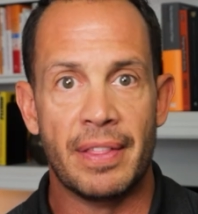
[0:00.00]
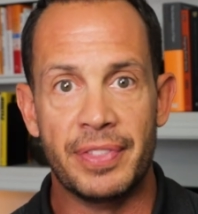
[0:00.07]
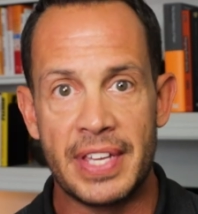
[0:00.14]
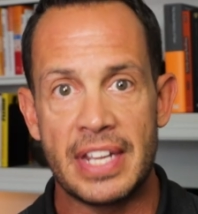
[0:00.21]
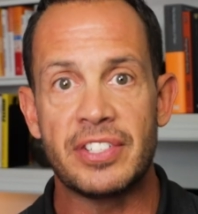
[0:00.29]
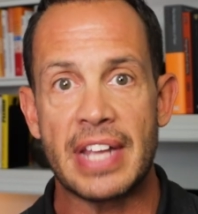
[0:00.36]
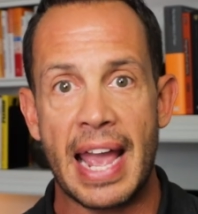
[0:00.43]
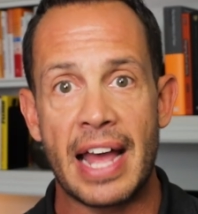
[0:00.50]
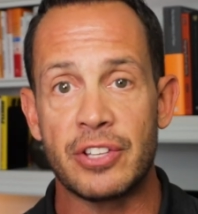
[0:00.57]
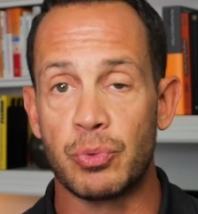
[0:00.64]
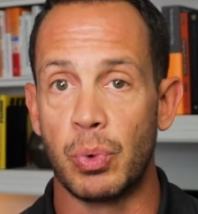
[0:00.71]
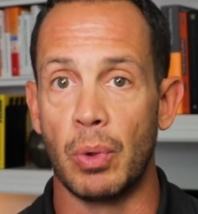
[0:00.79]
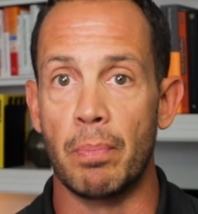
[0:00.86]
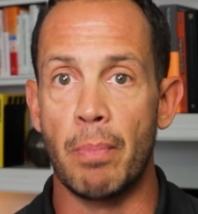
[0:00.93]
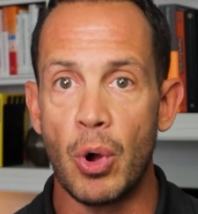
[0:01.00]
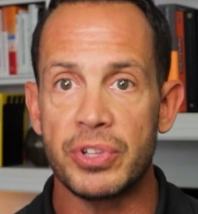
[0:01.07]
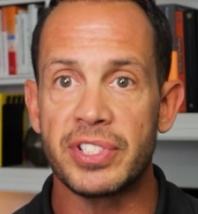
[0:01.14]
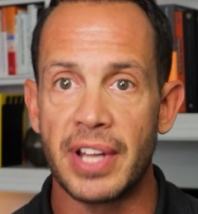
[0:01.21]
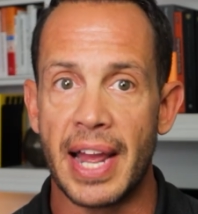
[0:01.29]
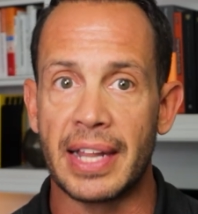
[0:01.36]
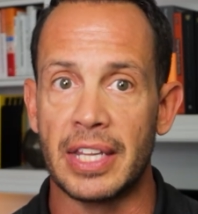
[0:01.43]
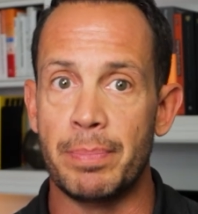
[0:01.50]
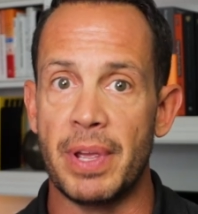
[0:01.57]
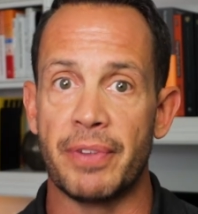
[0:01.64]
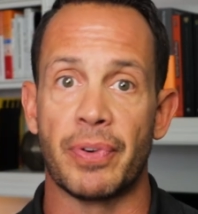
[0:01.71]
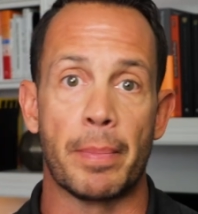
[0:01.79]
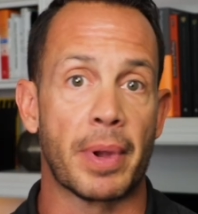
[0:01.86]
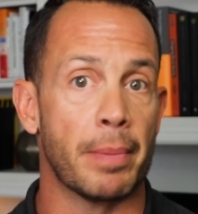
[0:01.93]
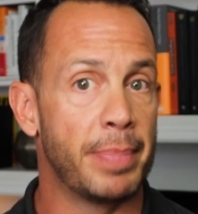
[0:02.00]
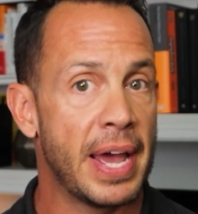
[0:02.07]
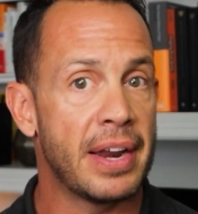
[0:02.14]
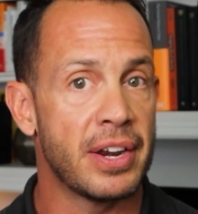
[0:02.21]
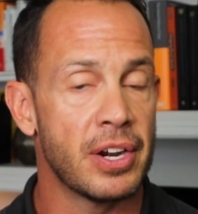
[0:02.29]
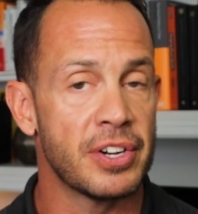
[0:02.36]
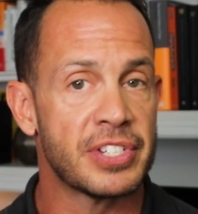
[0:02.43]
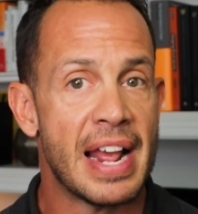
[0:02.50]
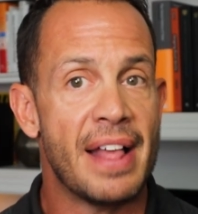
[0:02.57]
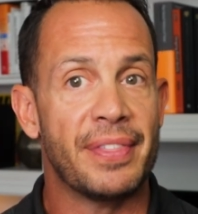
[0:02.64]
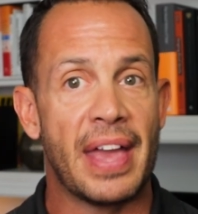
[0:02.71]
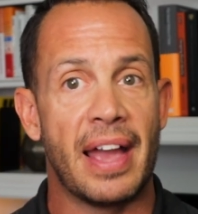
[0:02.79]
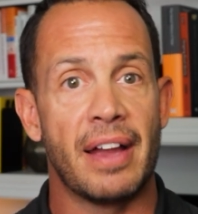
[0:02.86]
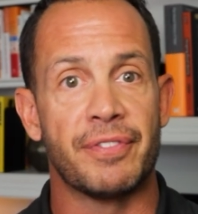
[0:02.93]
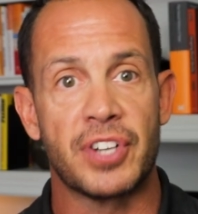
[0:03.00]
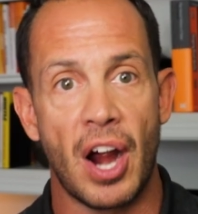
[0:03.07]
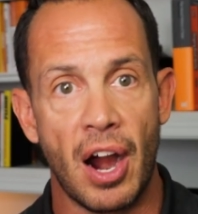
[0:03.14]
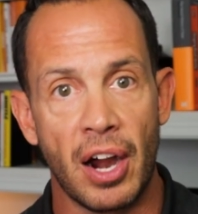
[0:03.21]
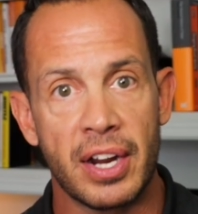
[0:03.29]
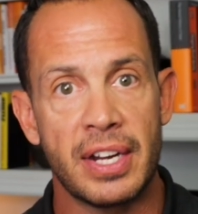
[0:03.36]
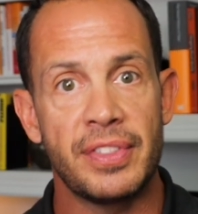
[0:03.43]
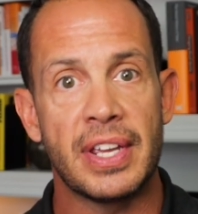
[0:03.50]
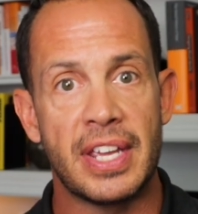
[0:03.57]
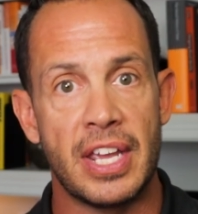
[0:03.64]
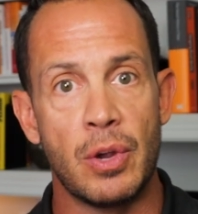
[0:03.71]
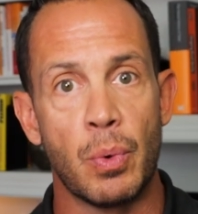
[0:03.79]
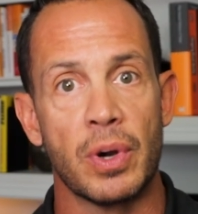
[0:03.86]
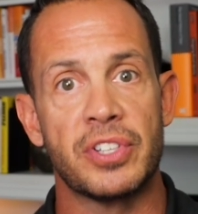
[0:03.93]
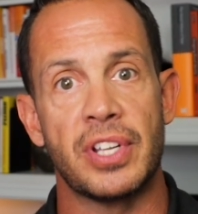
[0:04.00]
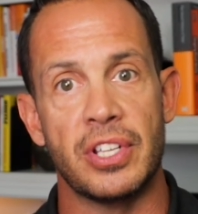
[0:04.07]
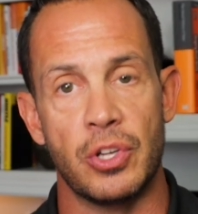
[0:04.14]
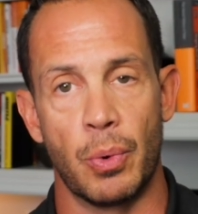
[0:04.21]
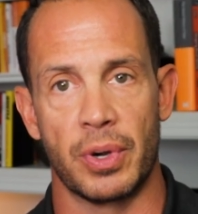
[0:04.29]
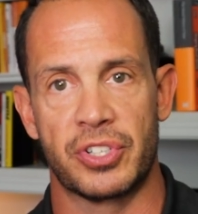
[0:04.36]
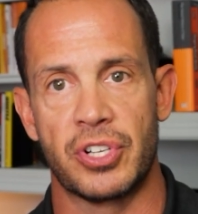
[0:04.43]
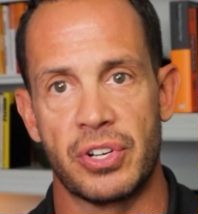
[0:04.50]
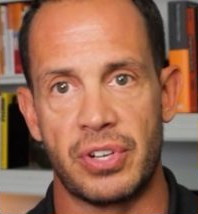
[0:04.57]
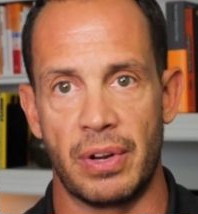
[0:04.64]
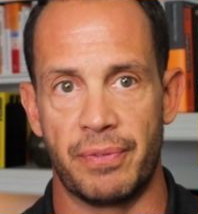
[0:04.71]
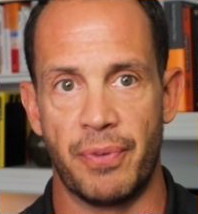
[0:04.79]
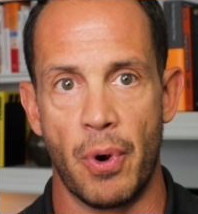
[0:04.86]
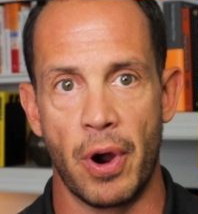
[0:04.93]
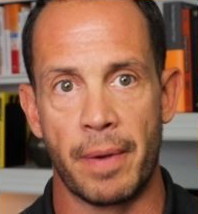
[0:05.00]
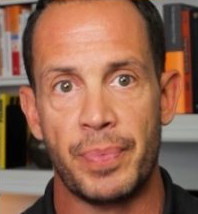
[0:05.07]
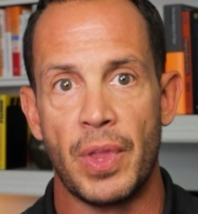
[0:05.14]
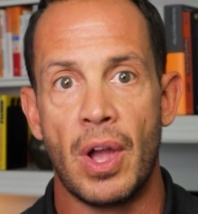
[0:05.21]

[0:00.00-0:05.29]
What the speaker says: These ads will most likely be from competitors that have targeted the keywords that you are searching for.